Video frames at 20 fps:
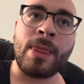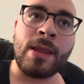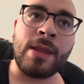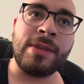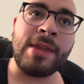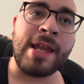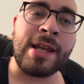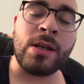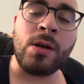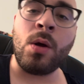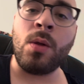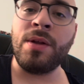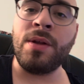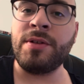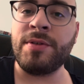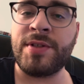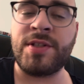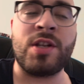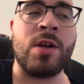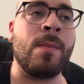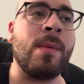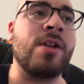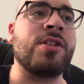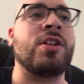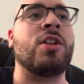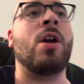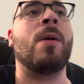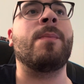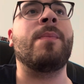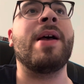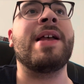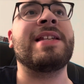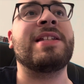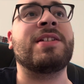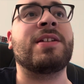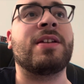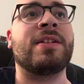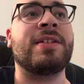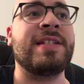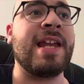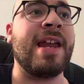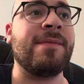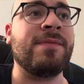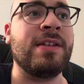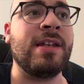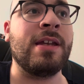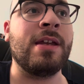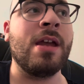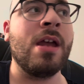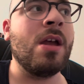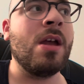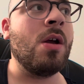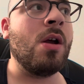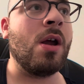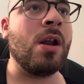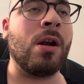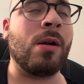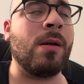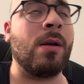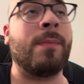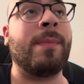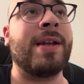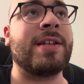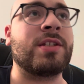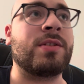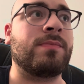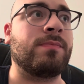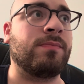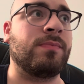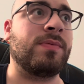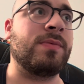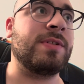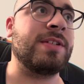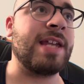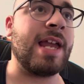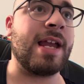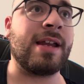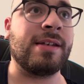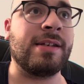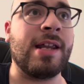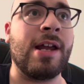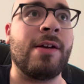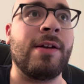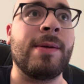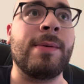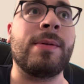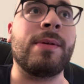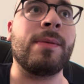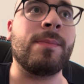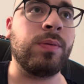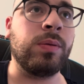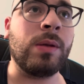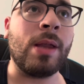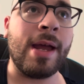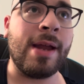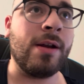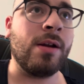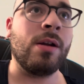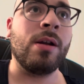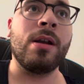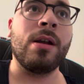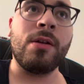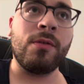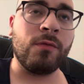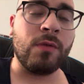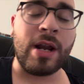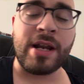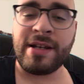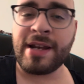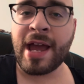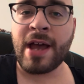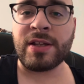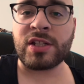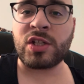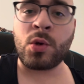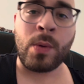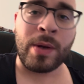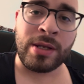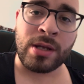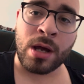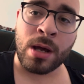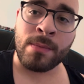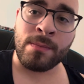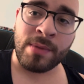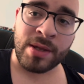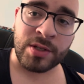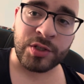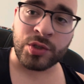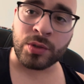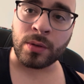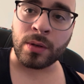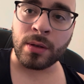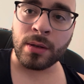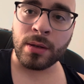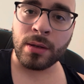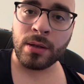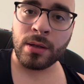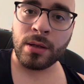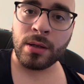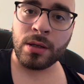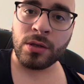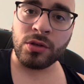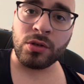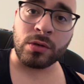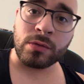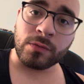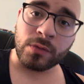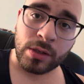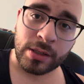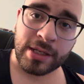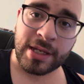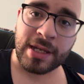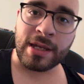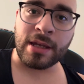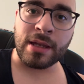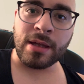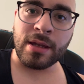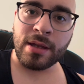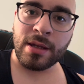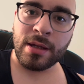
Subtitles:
They can only do so much. And our best safety and our best secondary player right now is Quinyon Mitchell, the rookie.